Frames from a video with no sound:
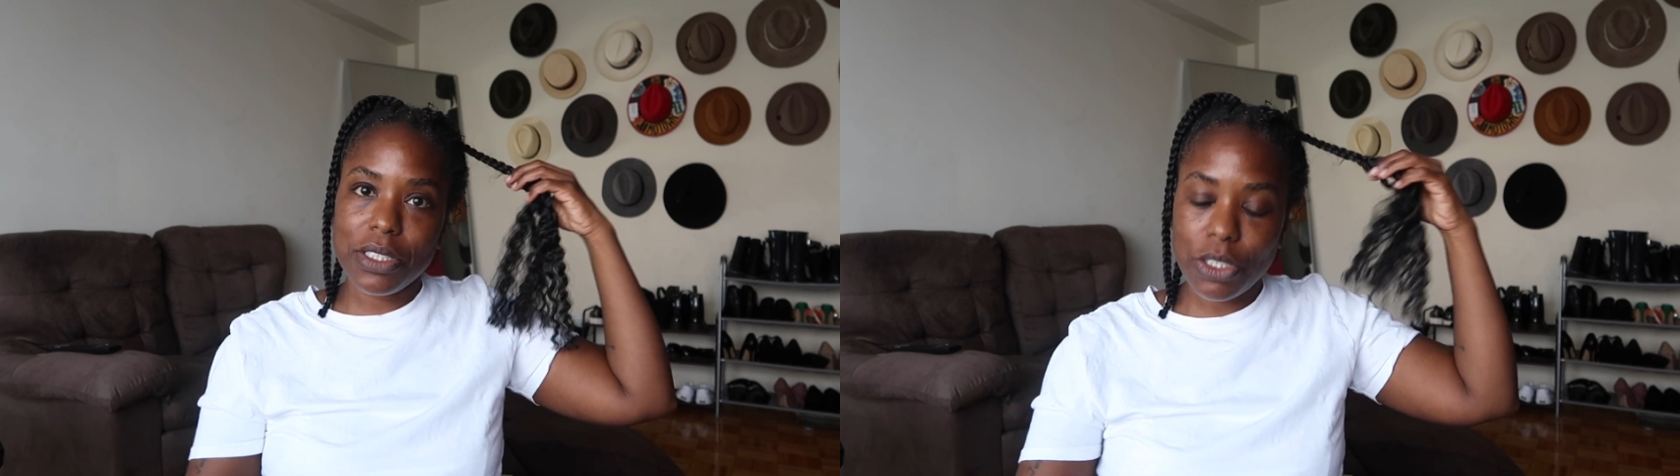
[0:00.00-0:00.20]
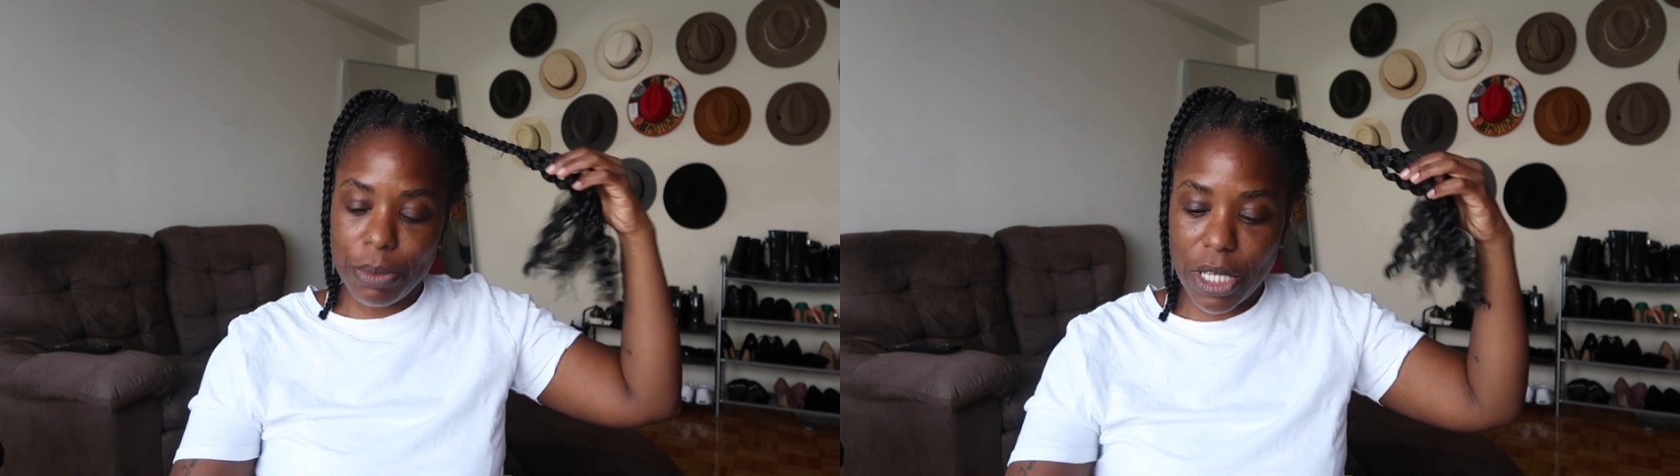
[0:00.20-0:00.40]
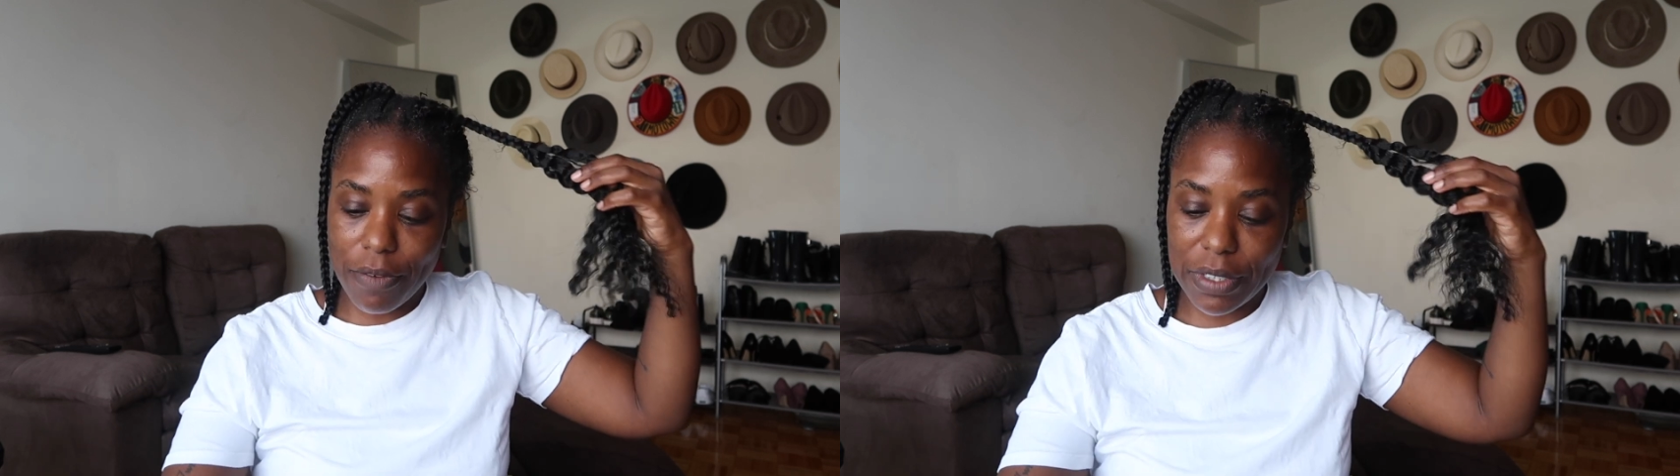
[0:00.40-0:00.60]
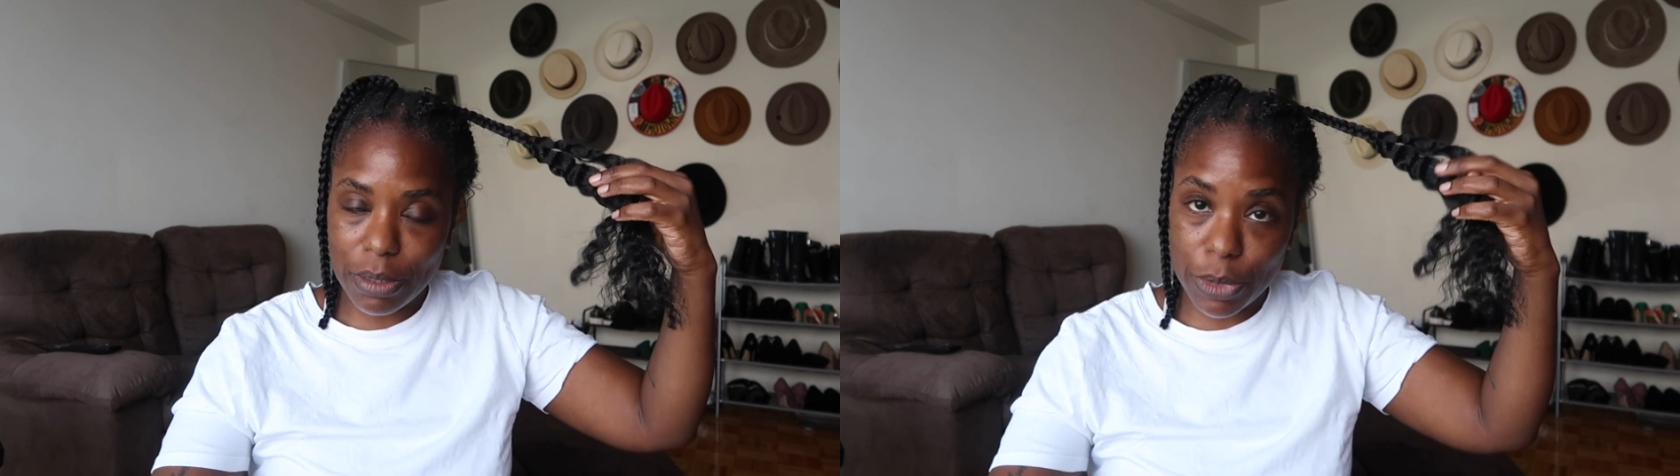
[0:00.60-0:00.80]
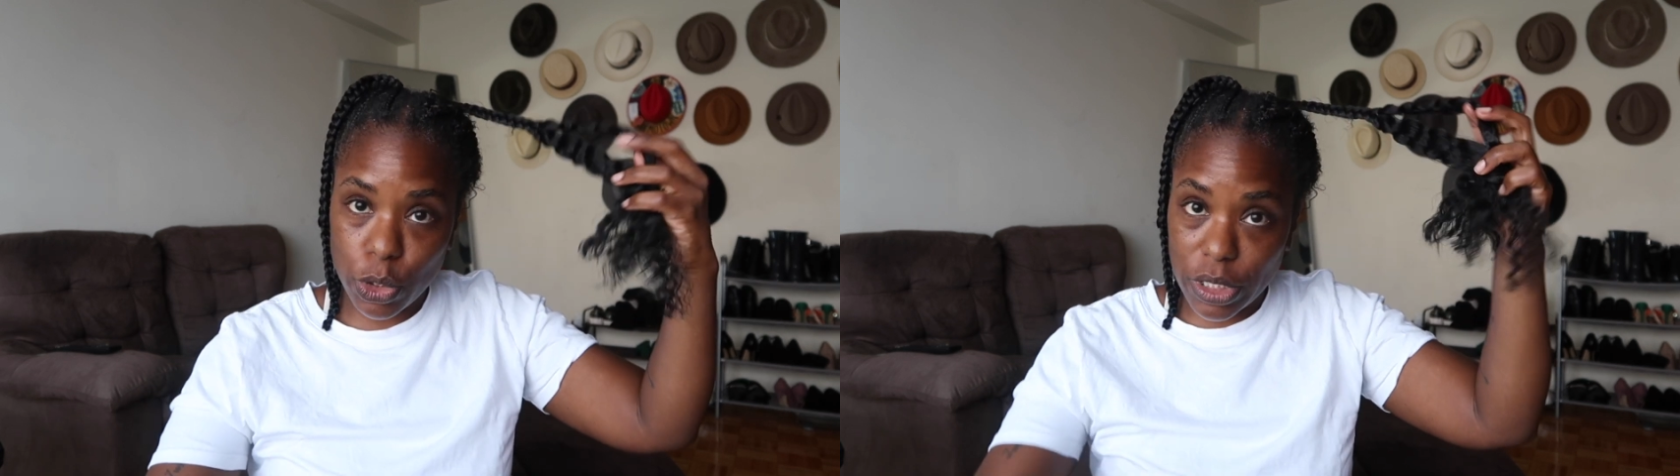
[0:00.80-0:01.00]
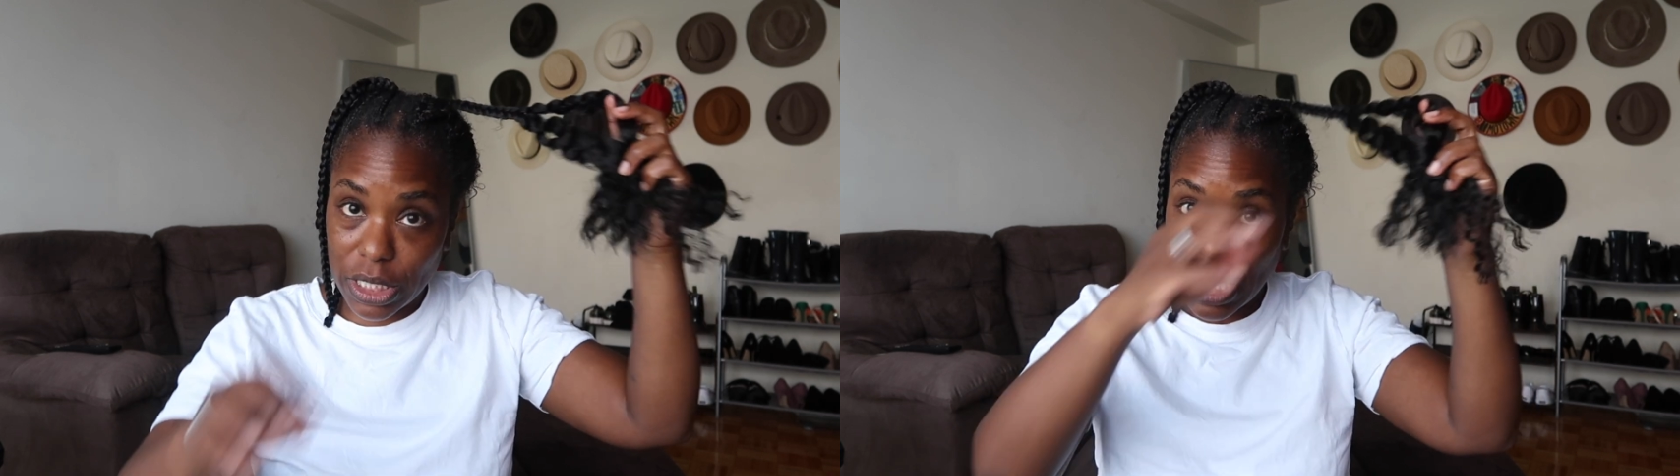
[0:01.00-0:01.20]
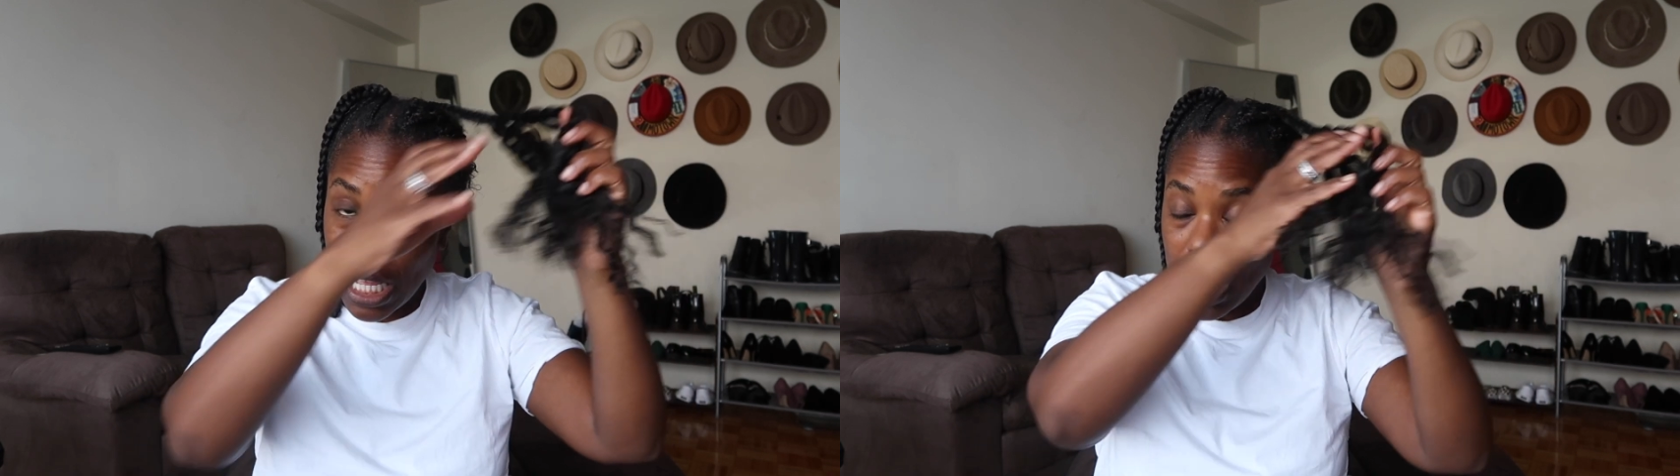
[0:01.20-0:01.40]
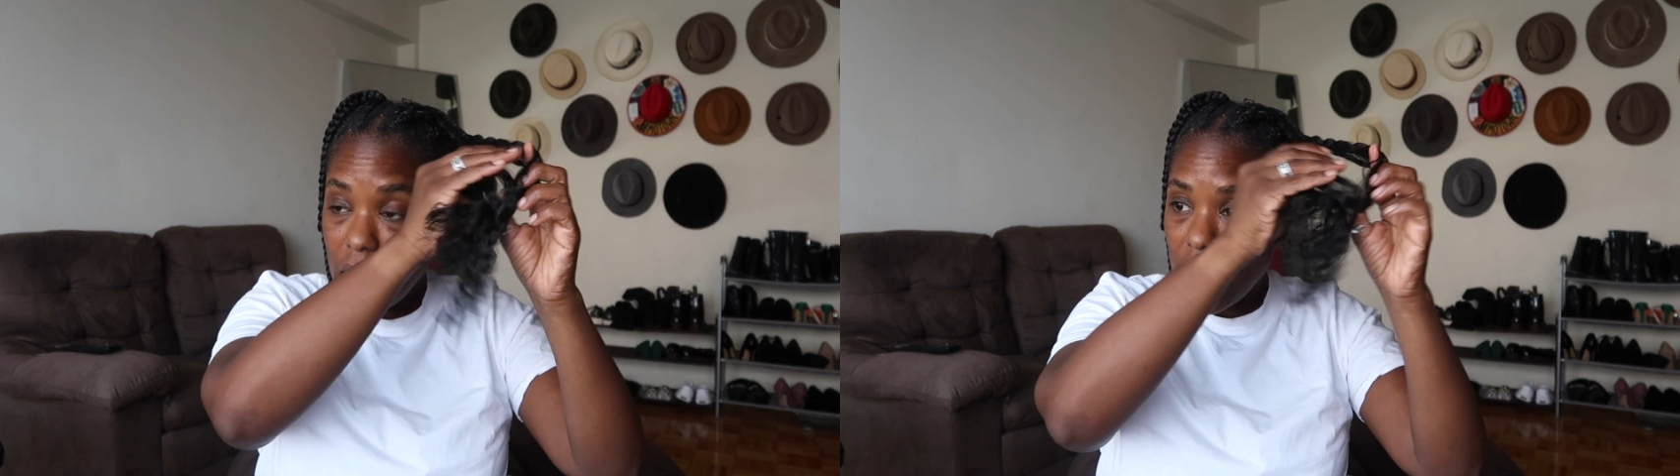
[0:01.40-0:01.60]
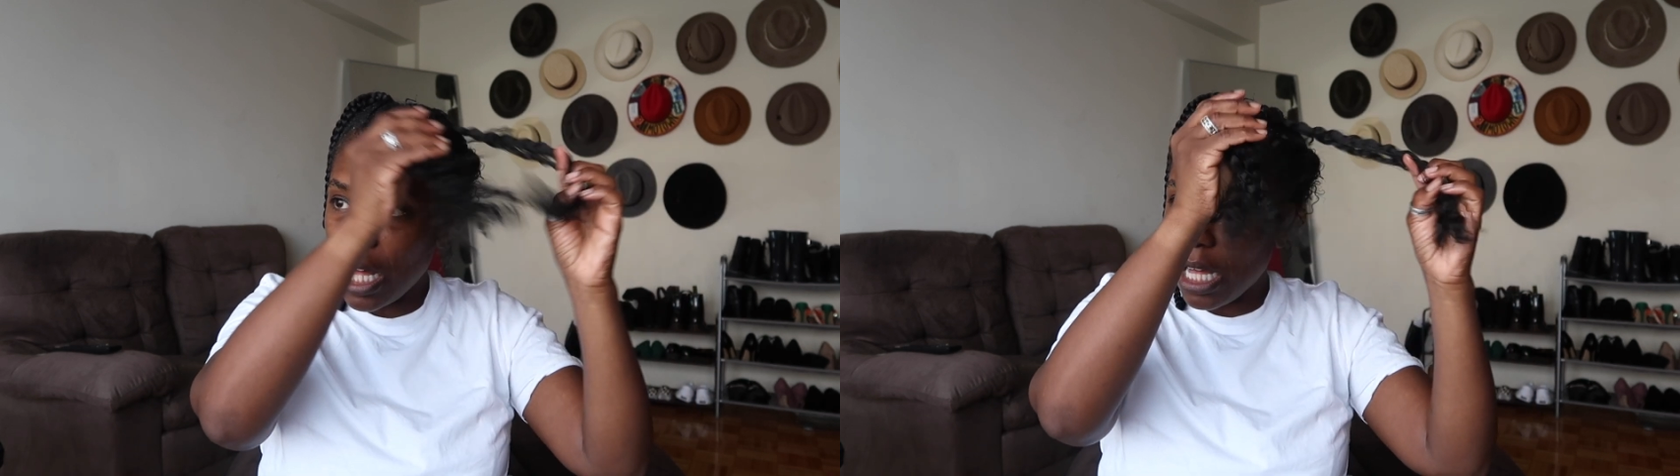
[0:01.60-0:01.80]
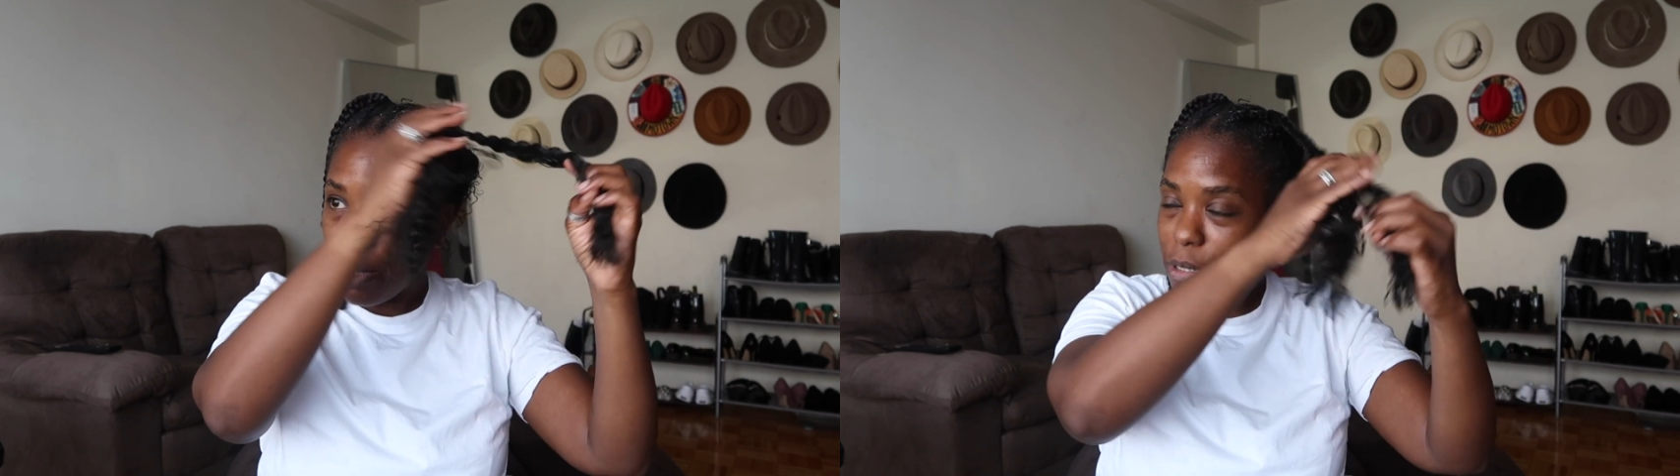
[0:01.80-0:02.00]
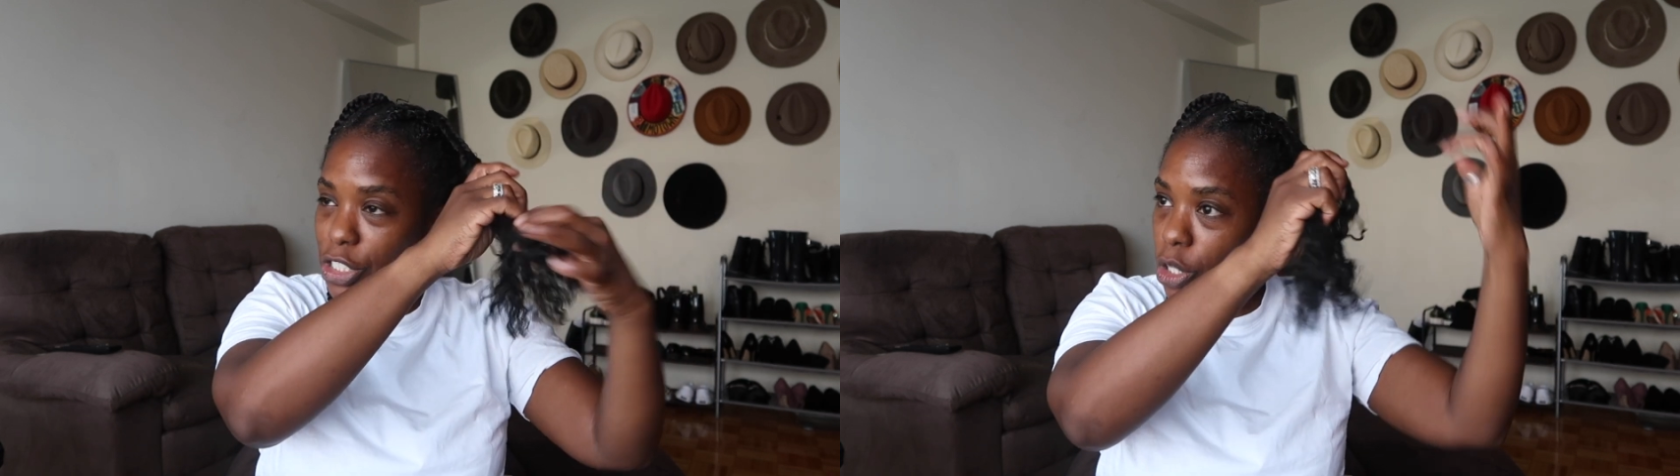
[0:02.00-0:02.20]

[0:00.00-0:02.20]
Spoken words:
it's gonna be obvious I'm a tourist, but